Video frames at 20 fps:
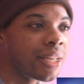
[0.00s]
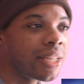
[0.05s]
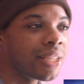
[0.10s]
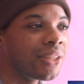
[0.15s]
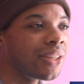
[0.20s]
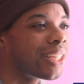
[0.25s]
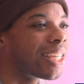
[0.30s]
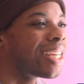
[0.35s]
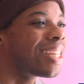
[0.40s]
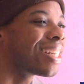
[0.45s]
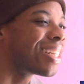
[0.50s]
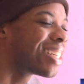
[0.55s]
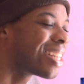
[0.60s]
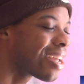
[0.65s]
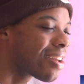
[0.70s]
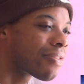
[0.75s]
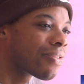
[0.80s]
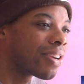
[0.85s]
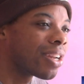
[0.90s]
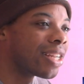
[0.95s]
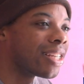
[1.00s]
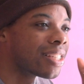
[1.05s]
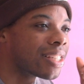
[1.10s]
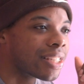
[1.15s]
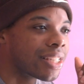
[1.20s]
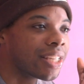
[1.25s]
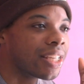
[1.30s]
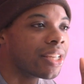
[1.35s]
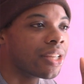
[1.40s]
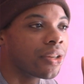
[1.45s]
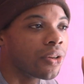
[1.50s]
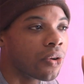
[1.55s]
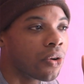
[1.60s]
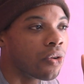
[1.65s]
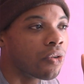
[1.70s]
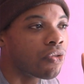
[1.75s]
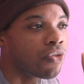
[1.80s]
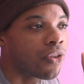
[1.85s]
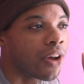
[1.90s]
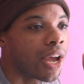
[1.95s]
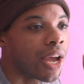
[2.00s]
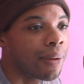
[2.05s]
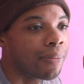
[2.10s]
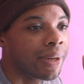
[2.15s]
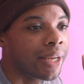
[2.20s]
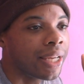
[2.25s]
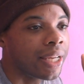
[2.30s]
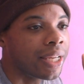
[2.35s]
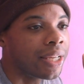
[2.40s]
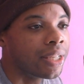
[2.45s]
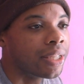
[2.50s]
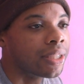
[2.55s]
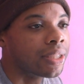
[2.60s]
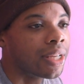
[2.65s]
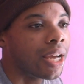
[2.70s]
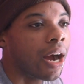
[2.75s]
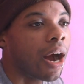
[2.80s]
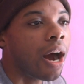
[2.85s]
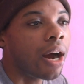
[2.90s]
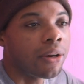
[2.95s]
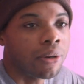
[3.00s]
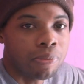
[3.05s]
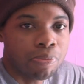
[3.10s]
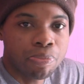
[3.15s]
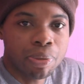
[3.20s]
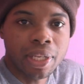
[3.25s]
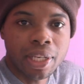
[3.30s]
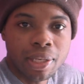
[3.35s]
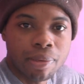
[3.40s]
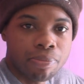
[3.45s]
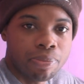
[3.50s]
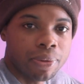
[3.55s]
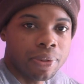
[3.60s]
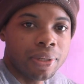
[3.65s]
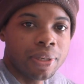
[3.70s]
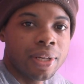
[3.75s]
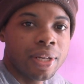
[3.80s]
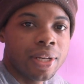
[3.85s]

you can definitely see your family in other people.